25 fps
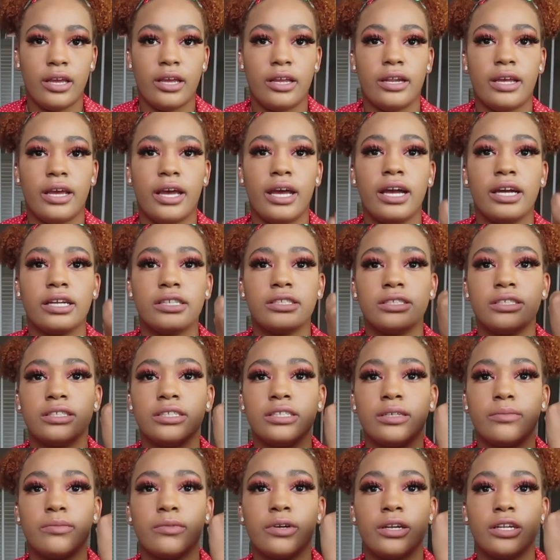And
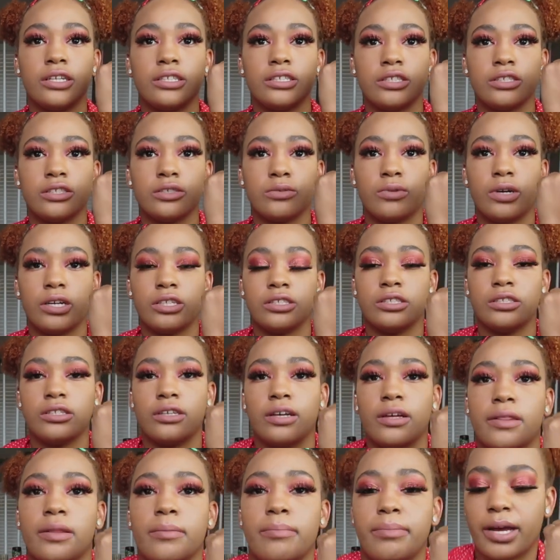actually, I'm gonna just swatch it
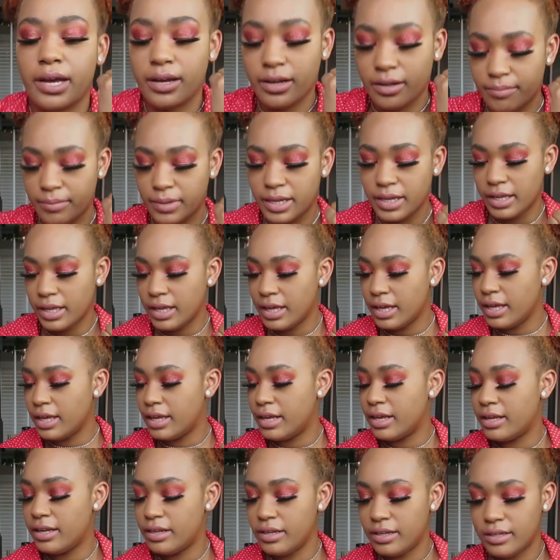on the back of my
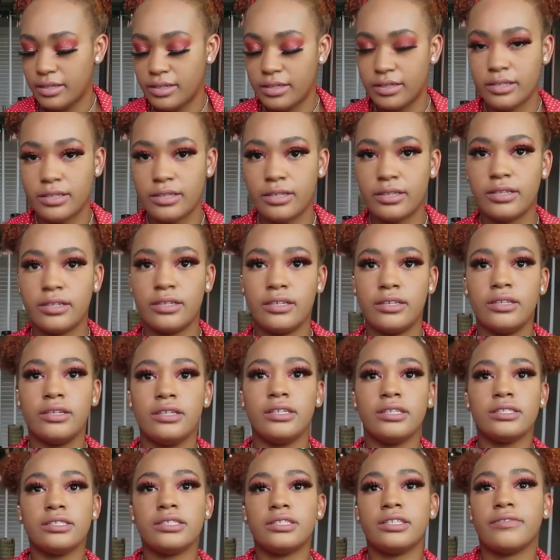hand.
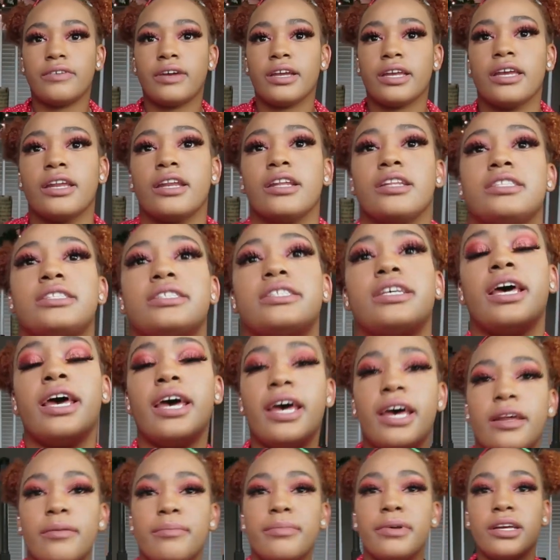See if I can get a
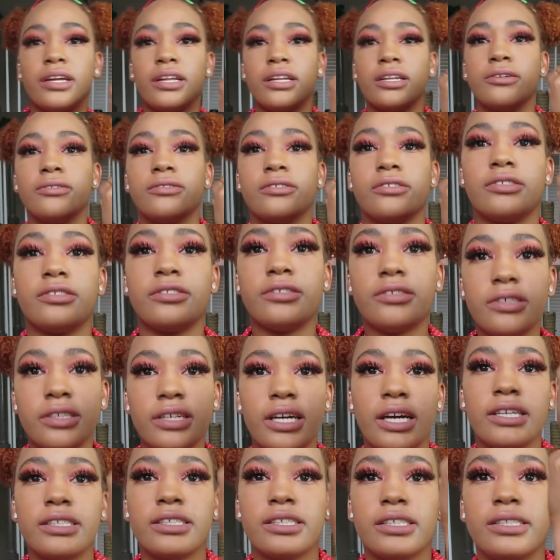tad bit closer so you
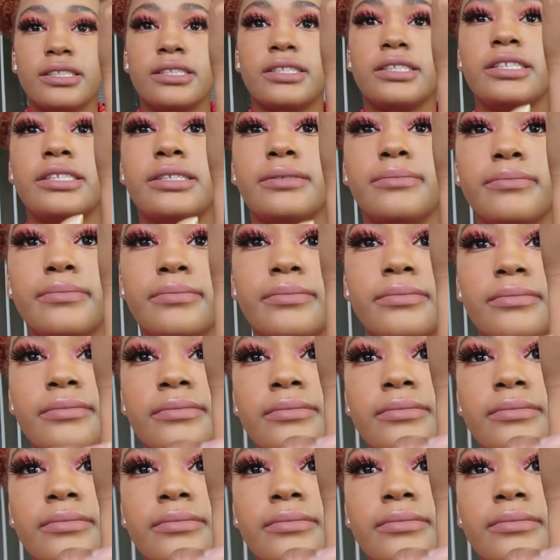guys can see.